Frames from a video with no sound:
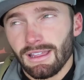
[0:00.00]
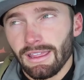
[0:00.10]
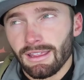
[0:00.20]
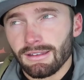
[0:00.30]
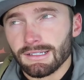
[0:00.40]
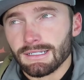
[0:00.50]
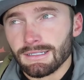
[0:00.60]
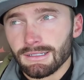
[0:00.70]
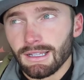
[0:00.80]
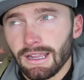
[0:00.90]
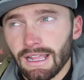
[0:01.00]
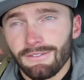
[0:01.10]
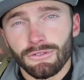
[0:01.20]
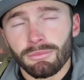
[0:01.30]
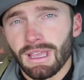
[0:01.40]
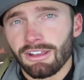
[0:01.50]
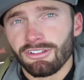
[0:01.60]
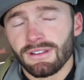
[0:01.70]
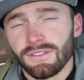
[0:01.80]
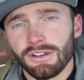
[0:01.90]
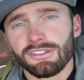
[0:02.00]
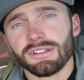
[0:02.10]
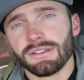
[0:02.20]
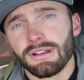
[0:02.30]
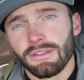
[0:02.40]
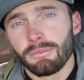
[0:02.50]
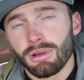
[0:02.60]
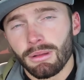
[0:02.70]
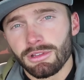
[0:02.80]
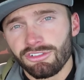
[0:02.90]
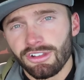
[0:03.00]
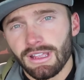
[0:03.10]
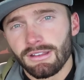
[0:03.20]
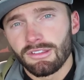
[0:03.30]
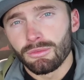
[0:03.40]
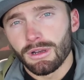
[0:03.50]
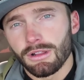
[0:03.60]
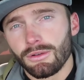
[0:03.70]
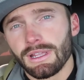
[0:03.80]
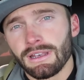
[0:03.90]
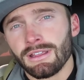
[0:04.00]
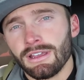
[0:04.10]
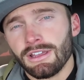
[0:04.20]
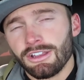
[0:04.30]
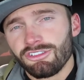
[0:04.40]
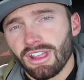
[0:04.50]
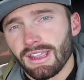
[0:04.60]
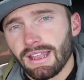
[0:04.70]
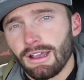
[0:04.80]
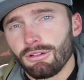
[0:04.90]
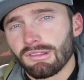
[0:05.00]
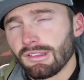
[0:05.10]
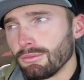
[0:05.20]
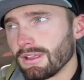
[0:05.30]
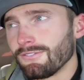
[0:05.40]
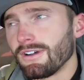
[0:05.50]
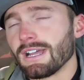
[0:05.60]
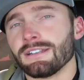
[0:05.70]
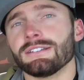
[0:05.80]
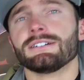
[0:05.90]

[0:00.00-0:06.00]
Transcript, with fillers: and uh, I'd have to imagine if they're still there they're probably shed. So we're gonna go in, check it out, see what we can find.